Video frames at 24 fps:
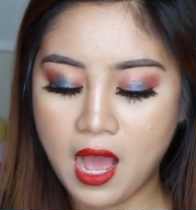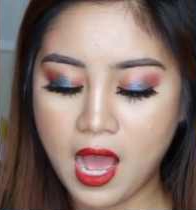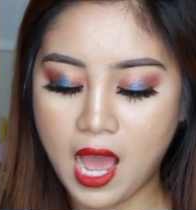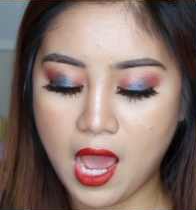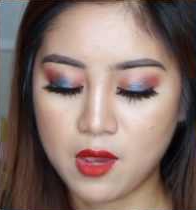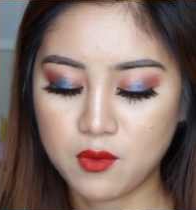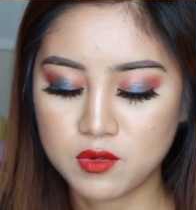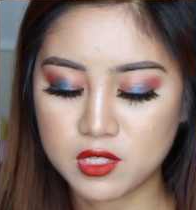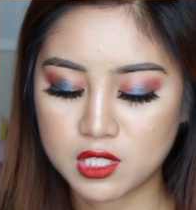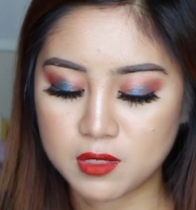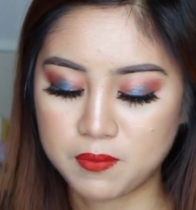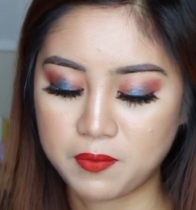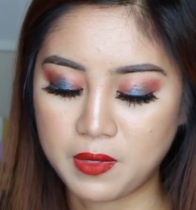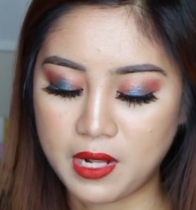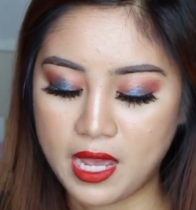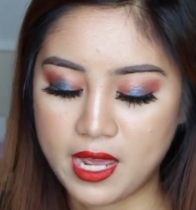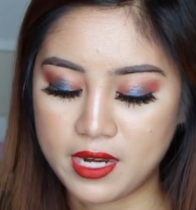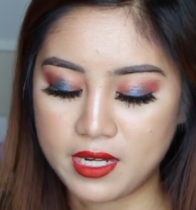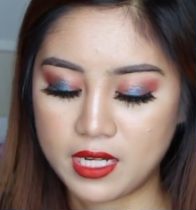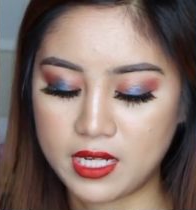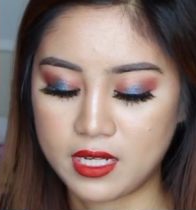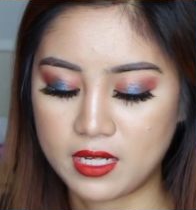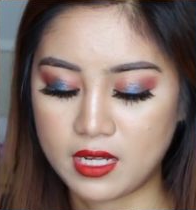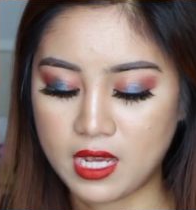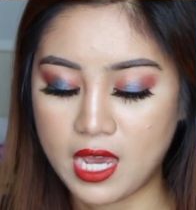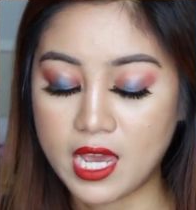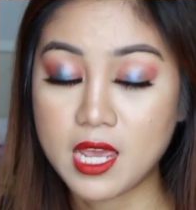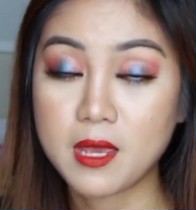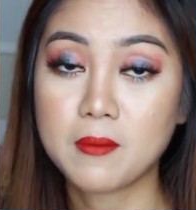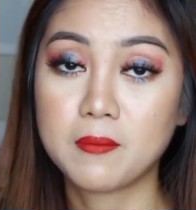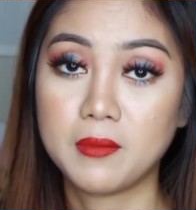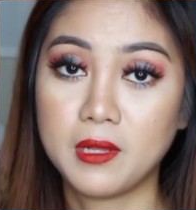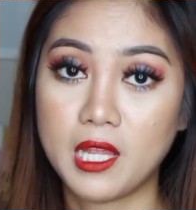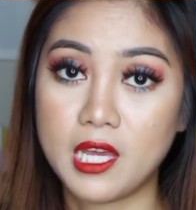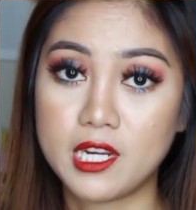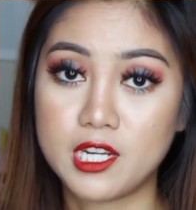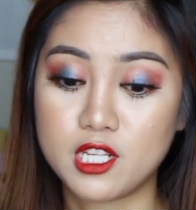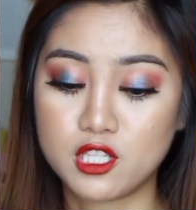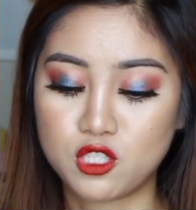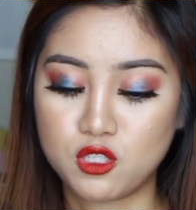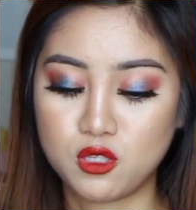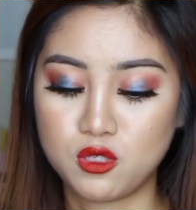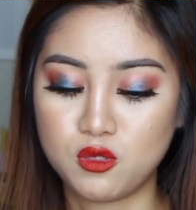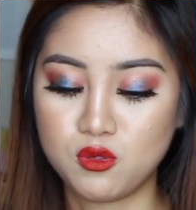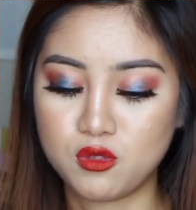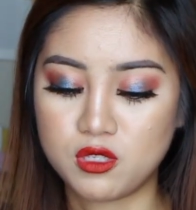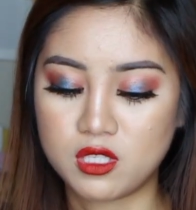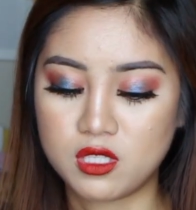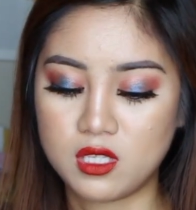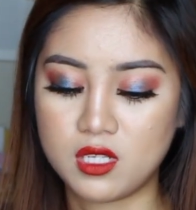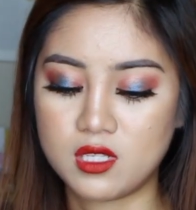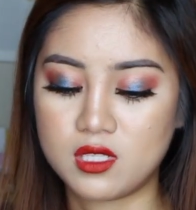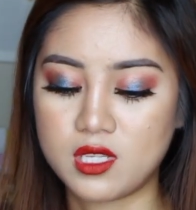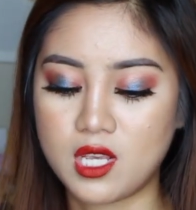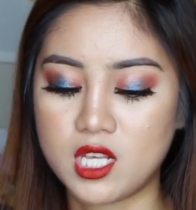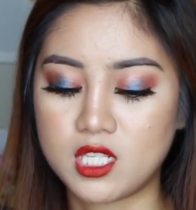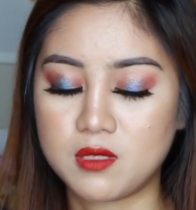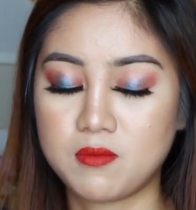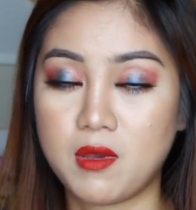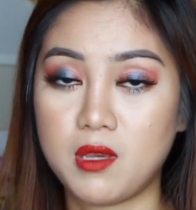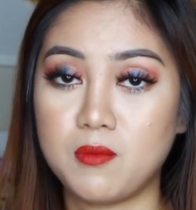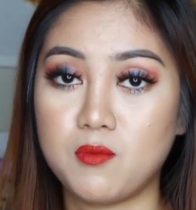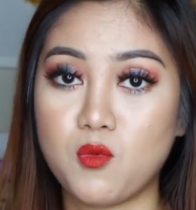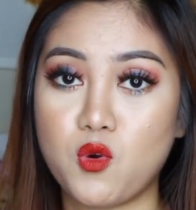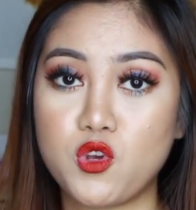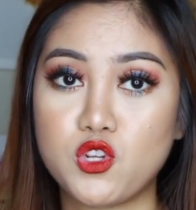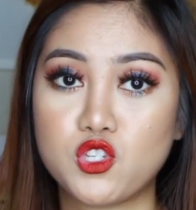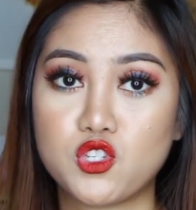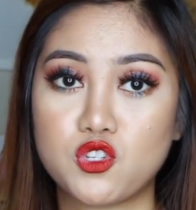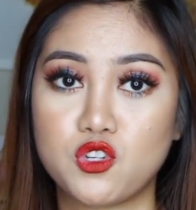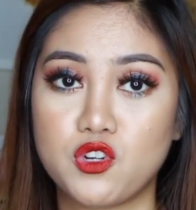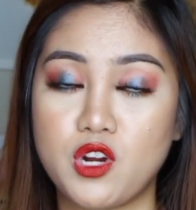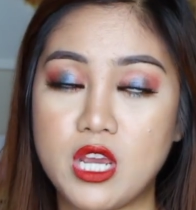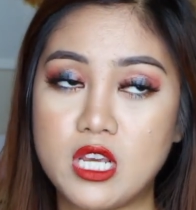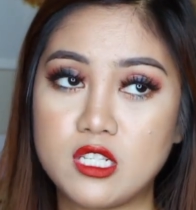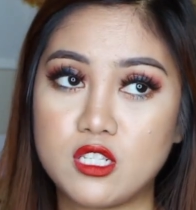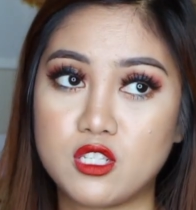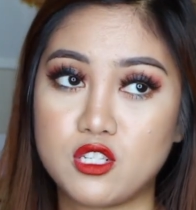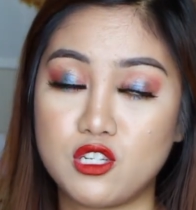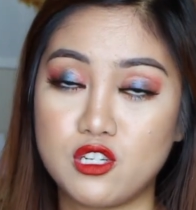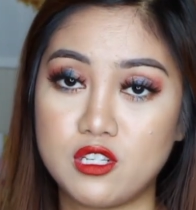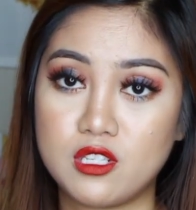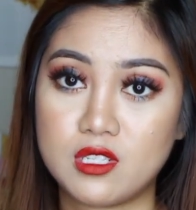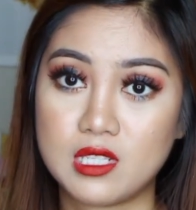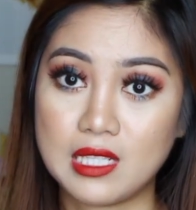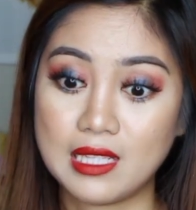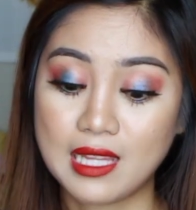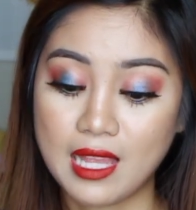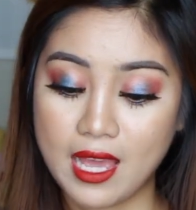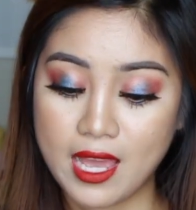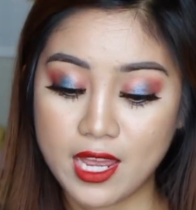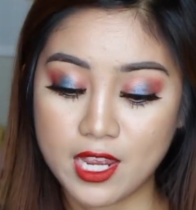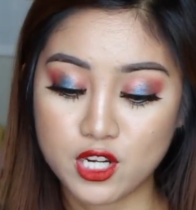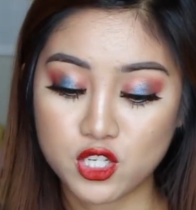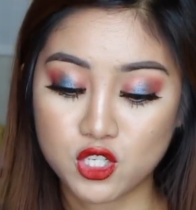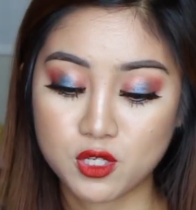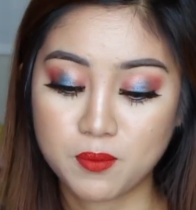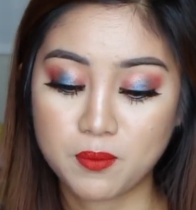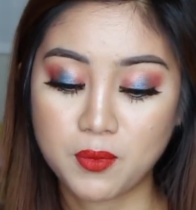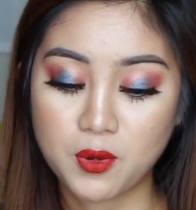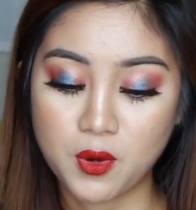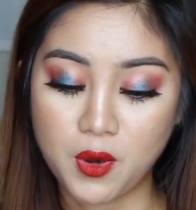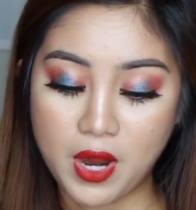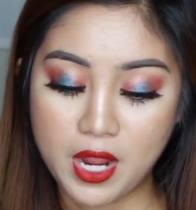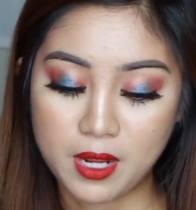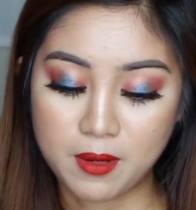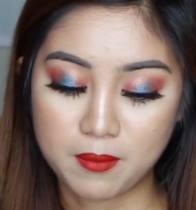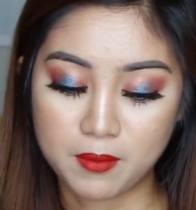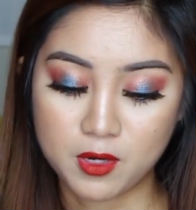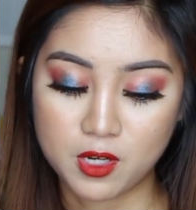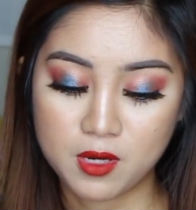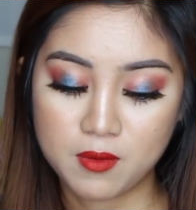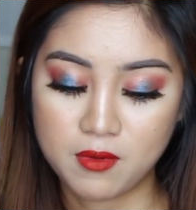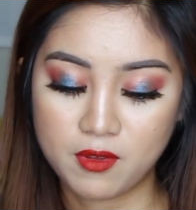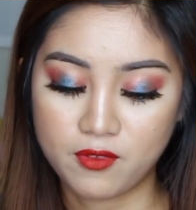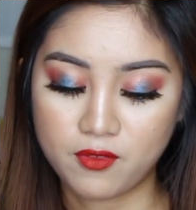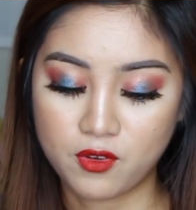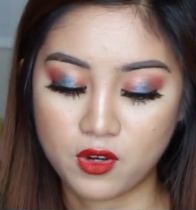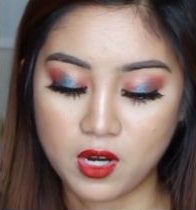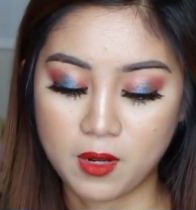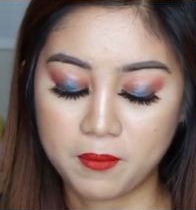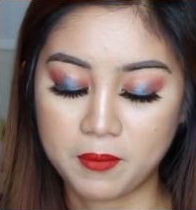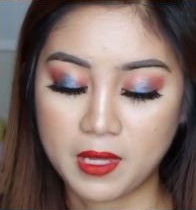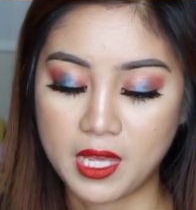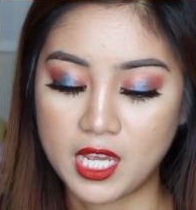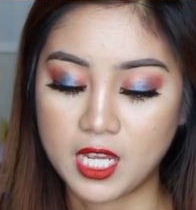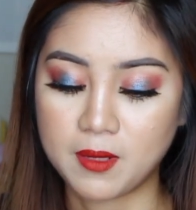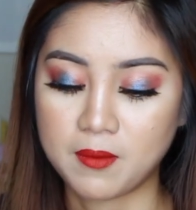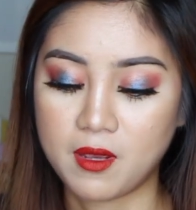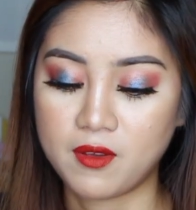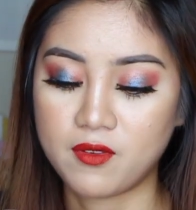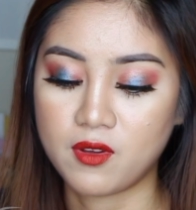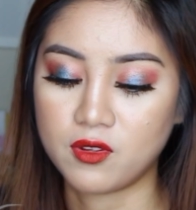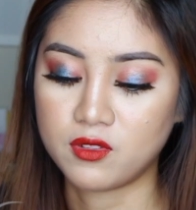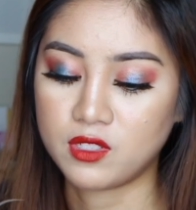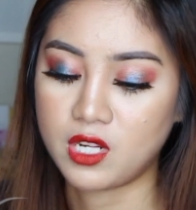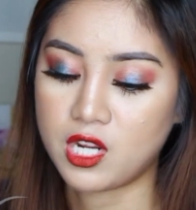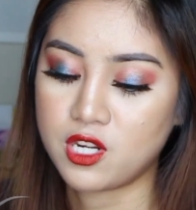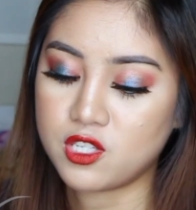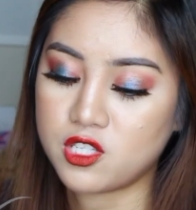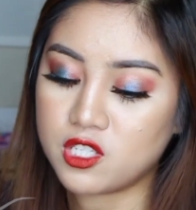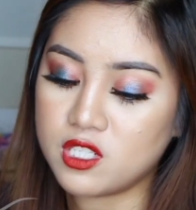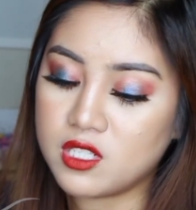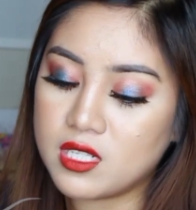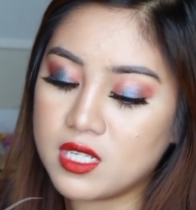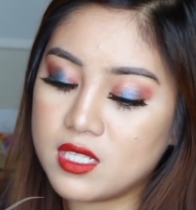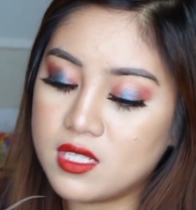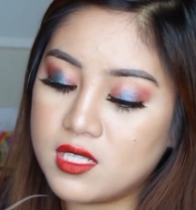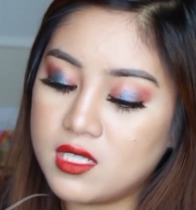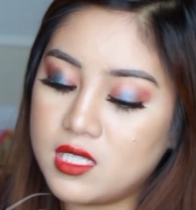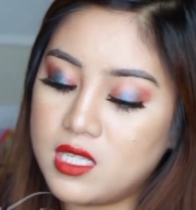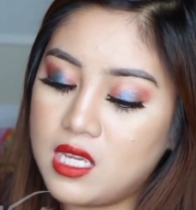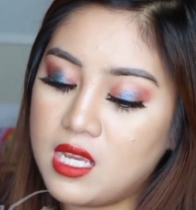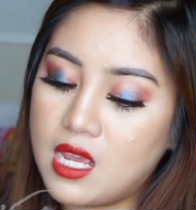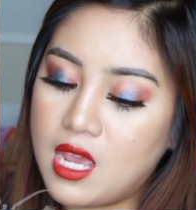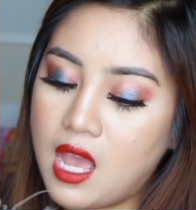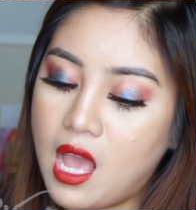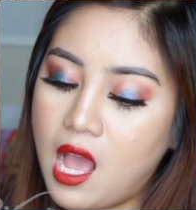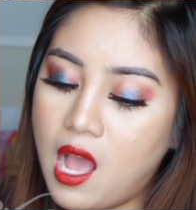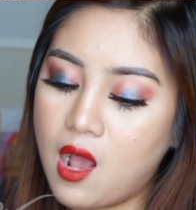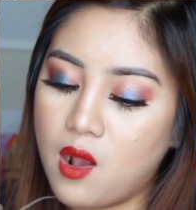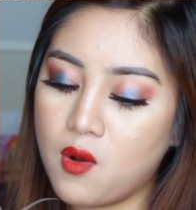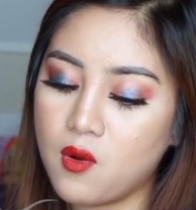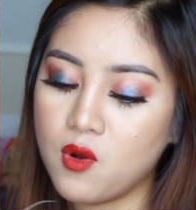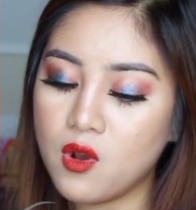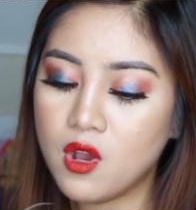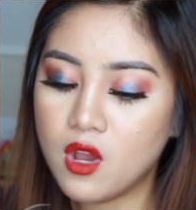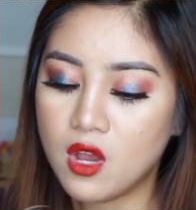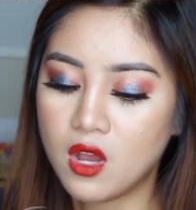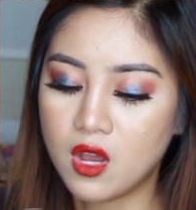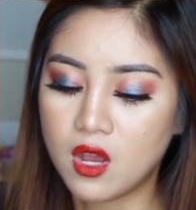I am planning to use this as my moisturizer slash primer before applying my foundation and see how